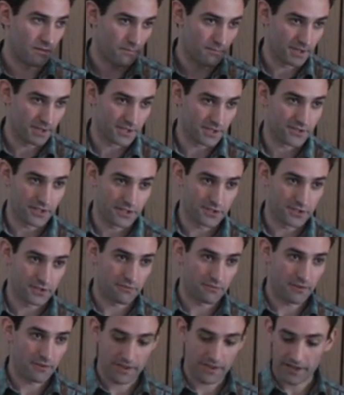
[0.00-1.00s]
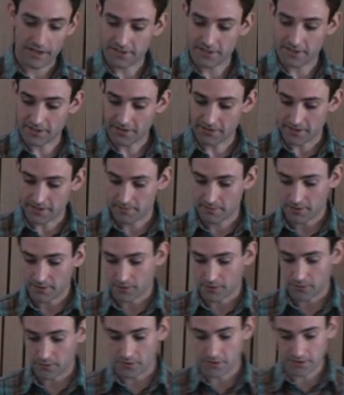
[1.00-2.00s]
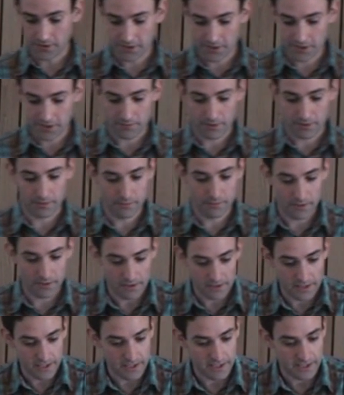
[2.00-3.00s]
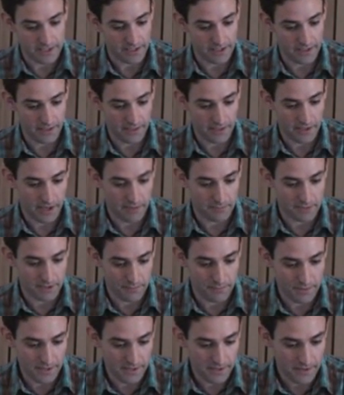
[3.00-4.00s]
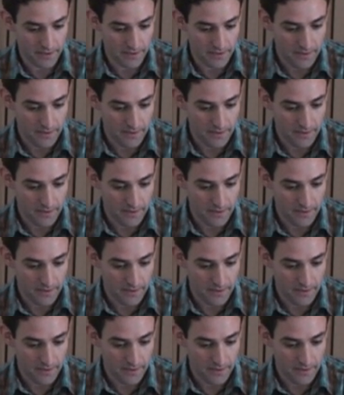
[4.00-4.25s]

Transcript: bidding strategies of other agents correspond to transition probabilities in the MDP.